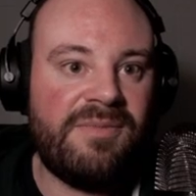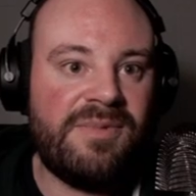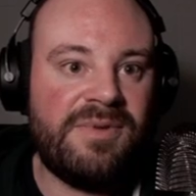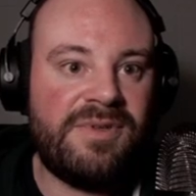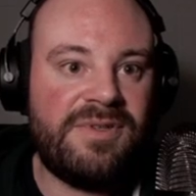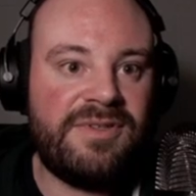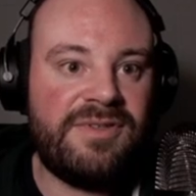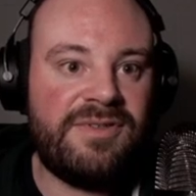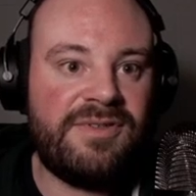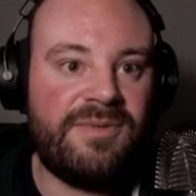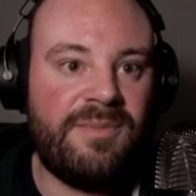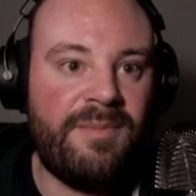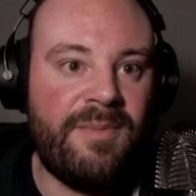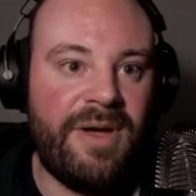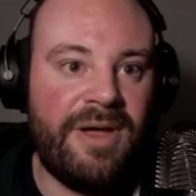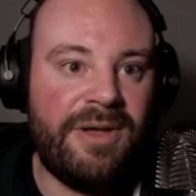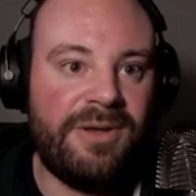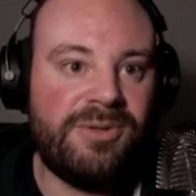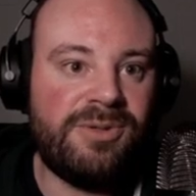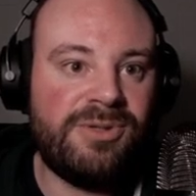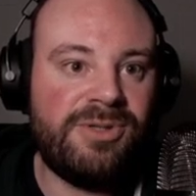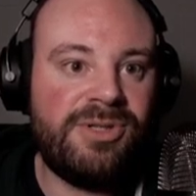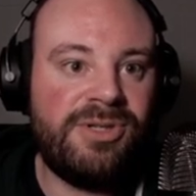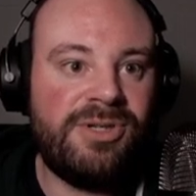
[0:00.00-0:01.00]

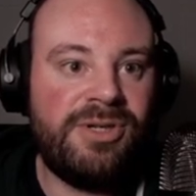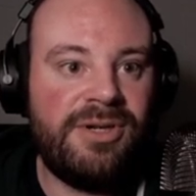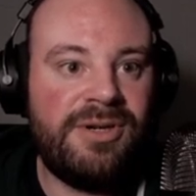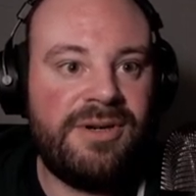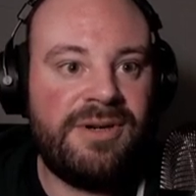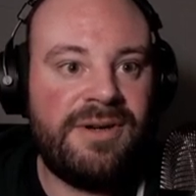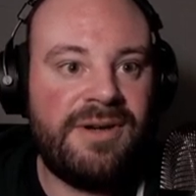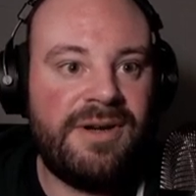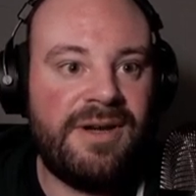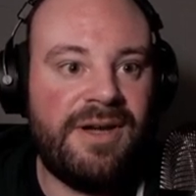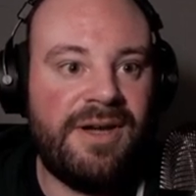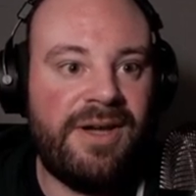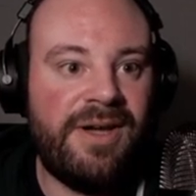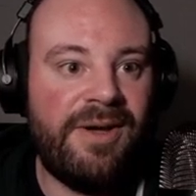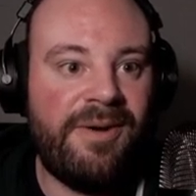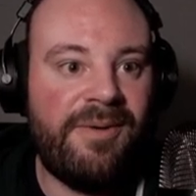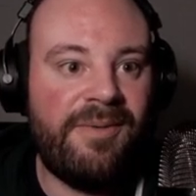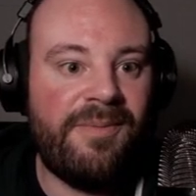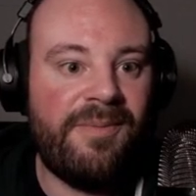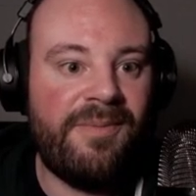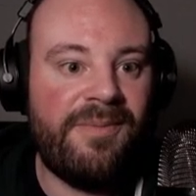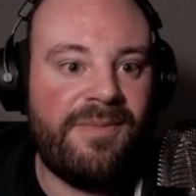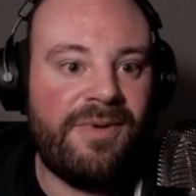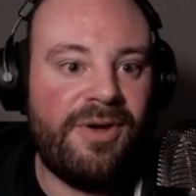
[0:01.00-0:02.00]
smudge
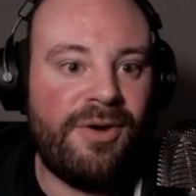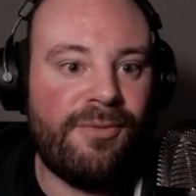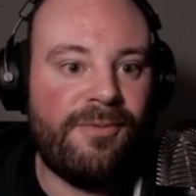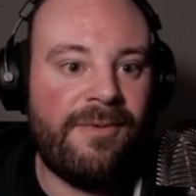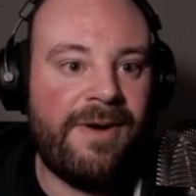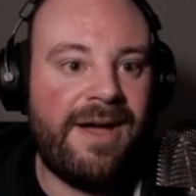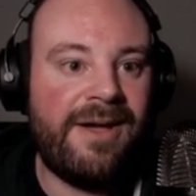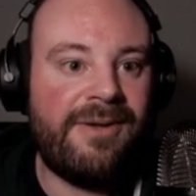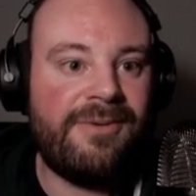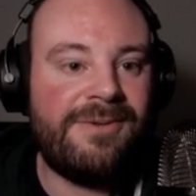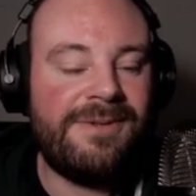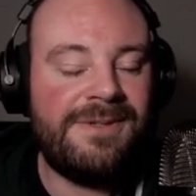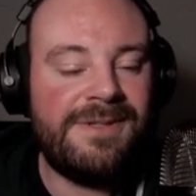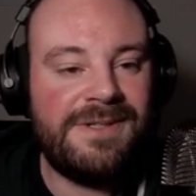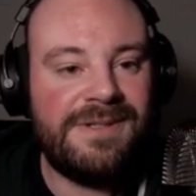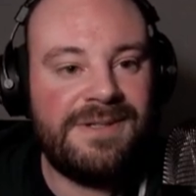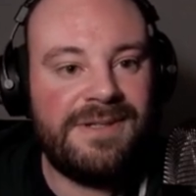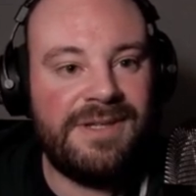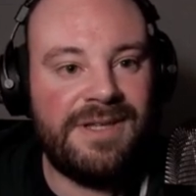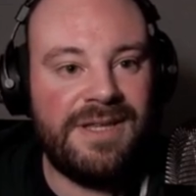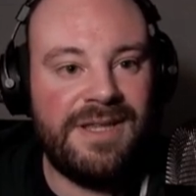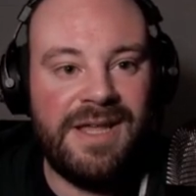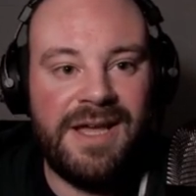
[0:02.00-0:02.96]
around.